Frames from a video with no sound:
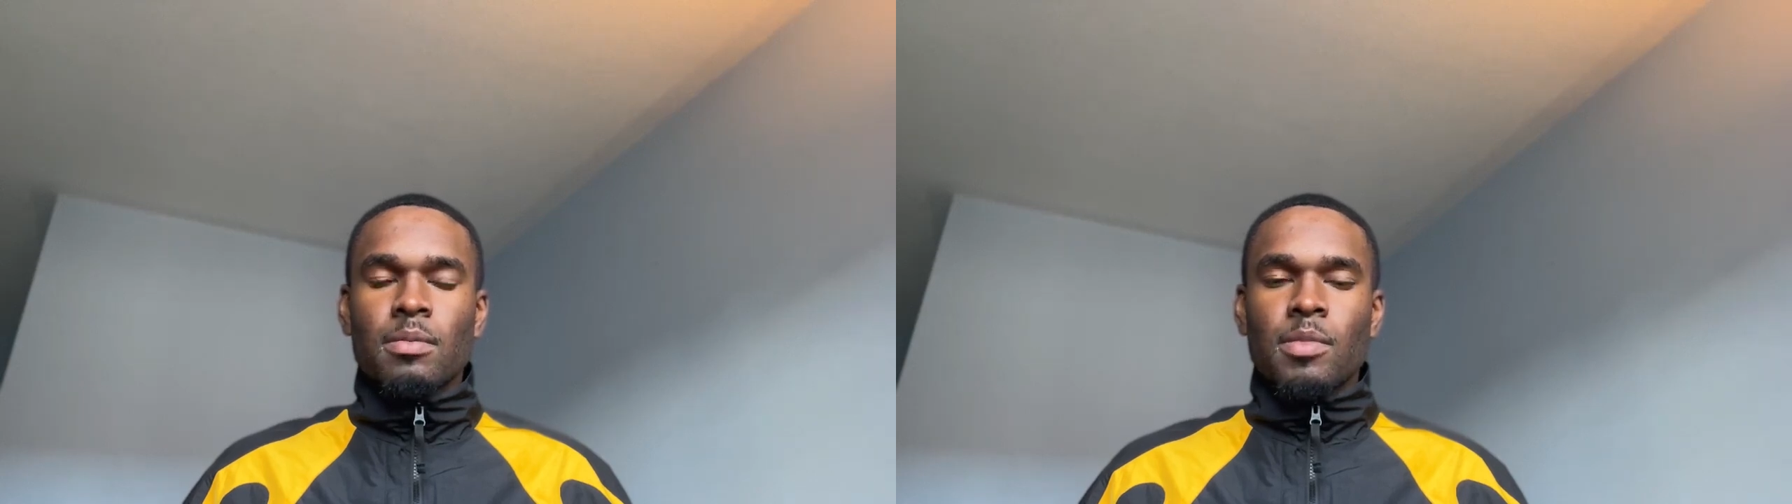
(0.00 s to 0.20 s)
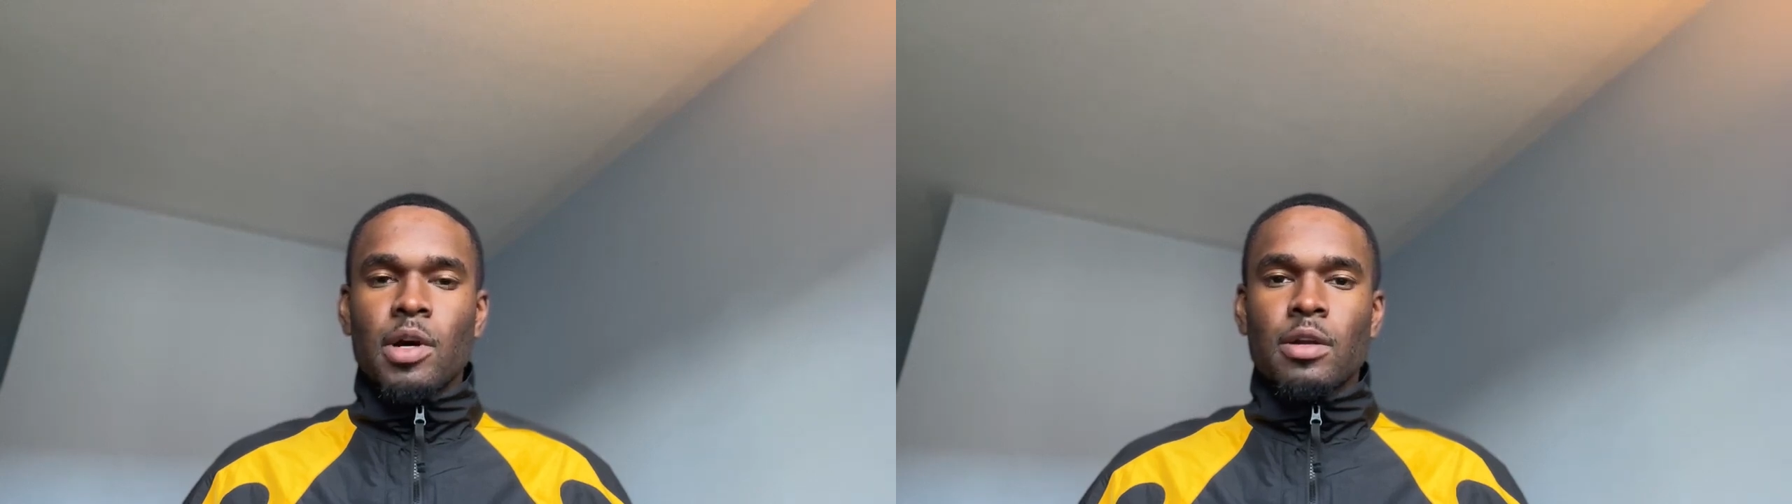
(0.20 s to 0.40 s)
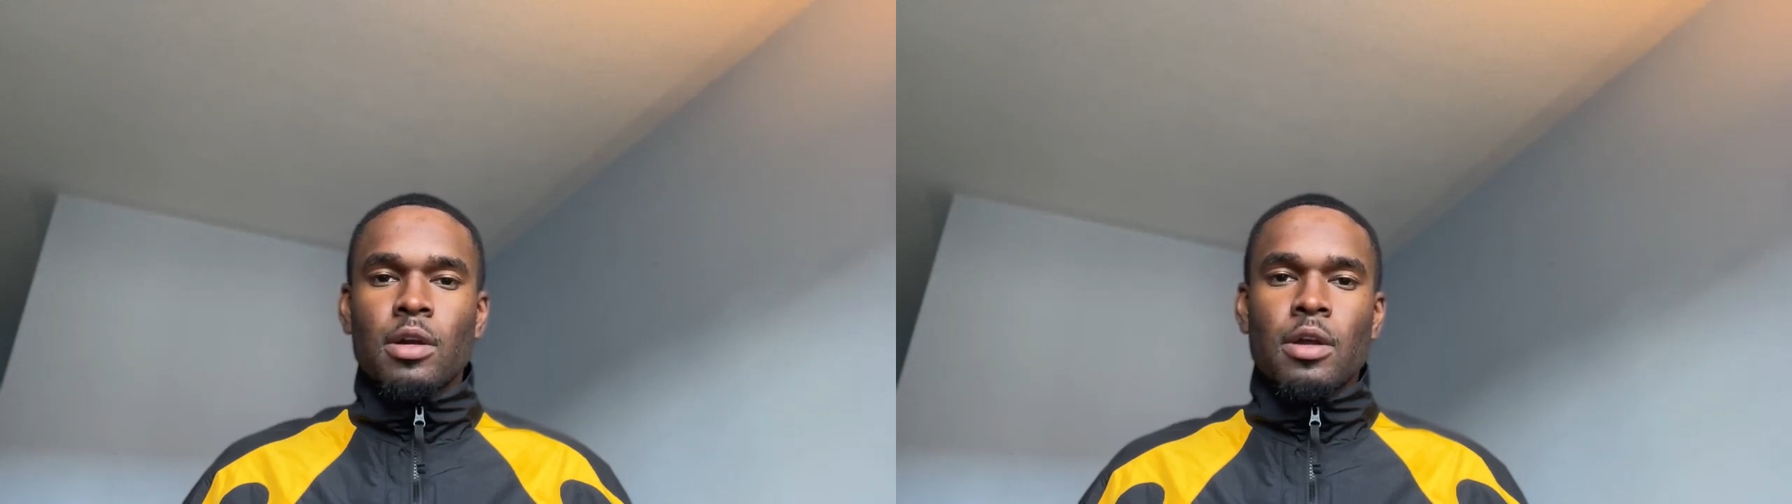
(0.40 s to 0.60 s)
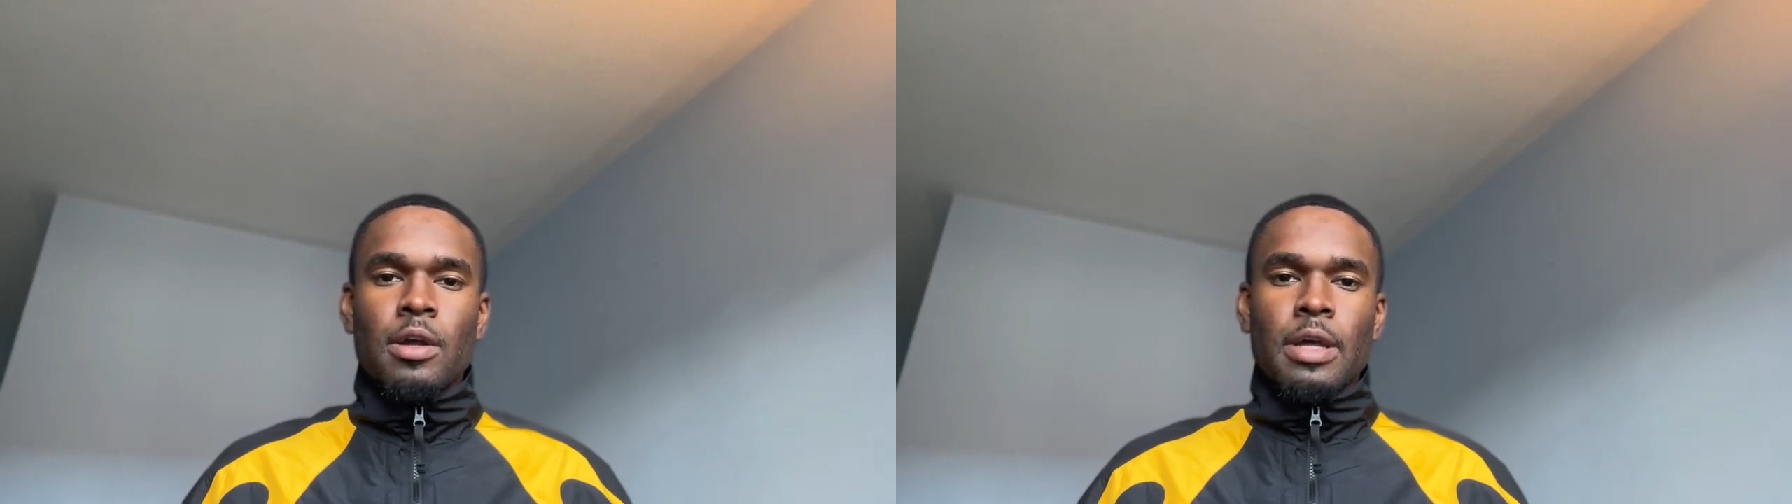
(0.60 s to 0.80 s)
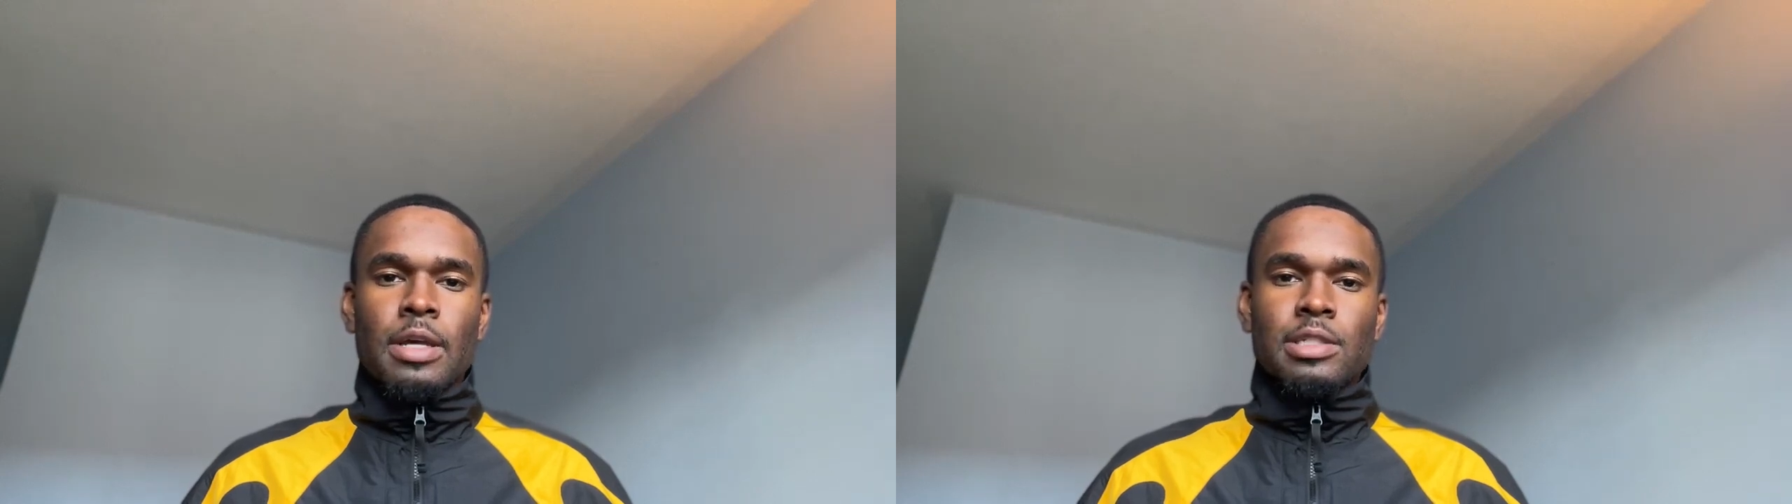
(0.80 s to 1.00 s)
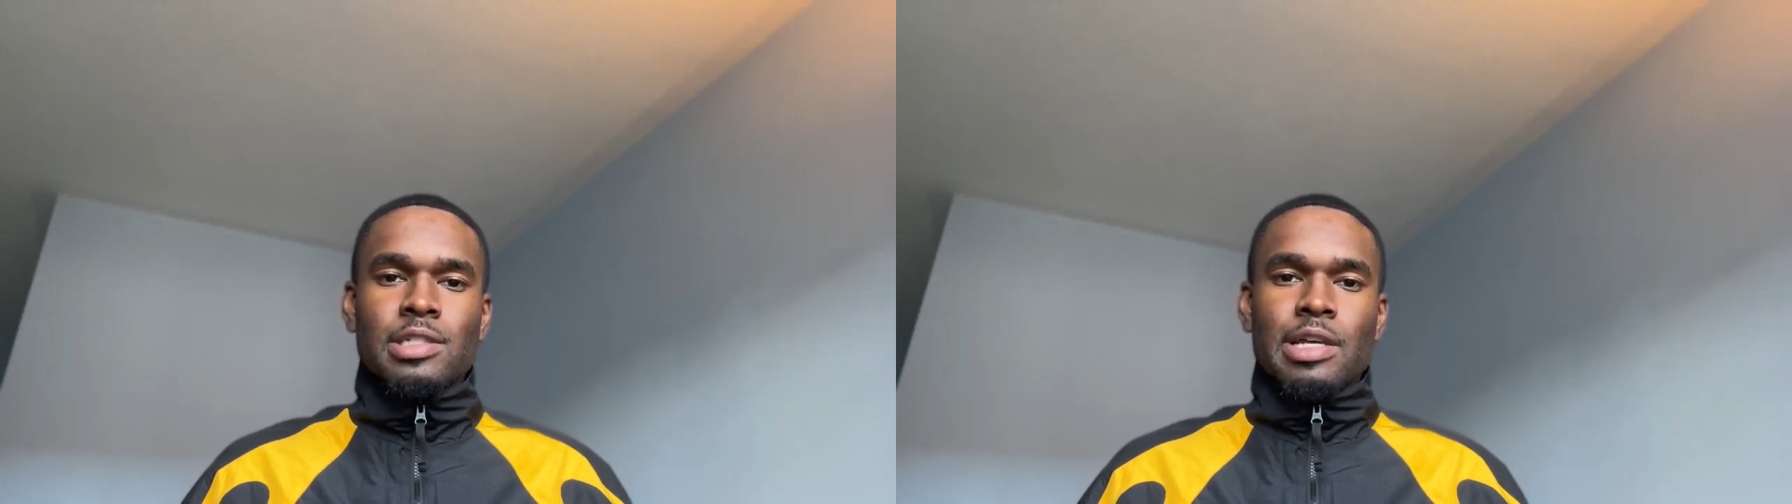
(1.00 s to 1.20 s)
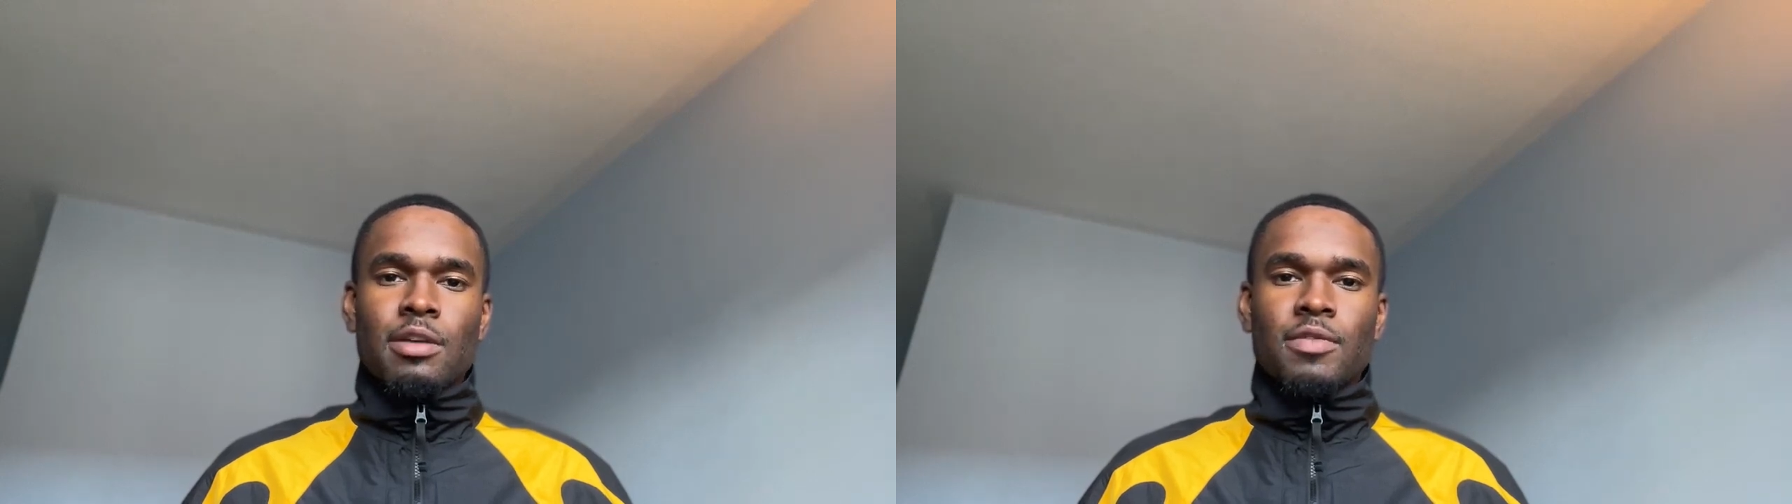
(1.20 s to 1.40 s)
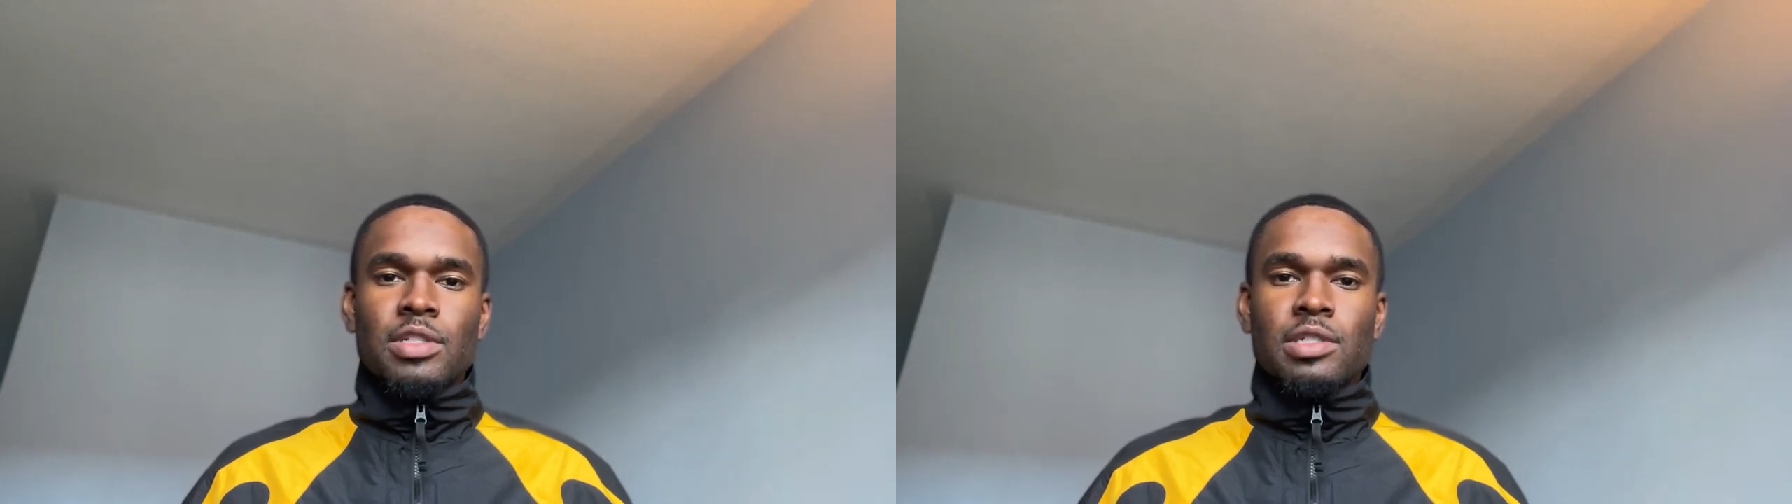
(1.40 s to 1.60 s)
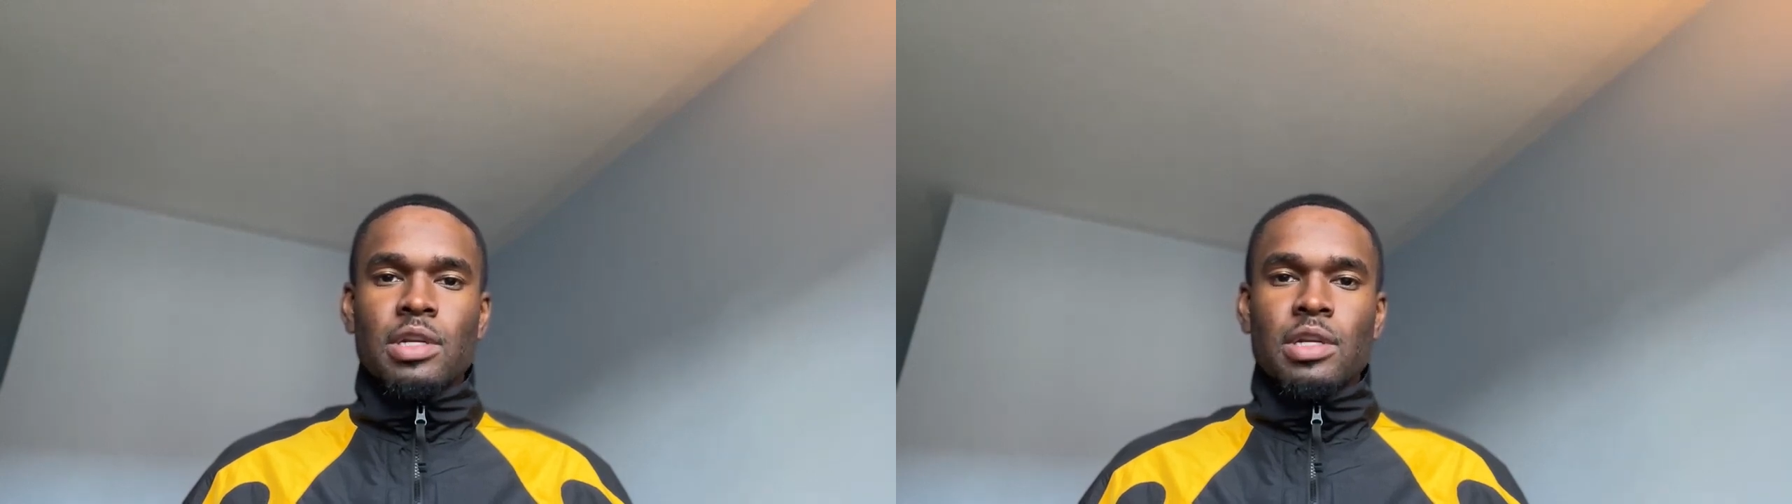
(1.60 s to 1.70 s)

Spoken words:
but instead of us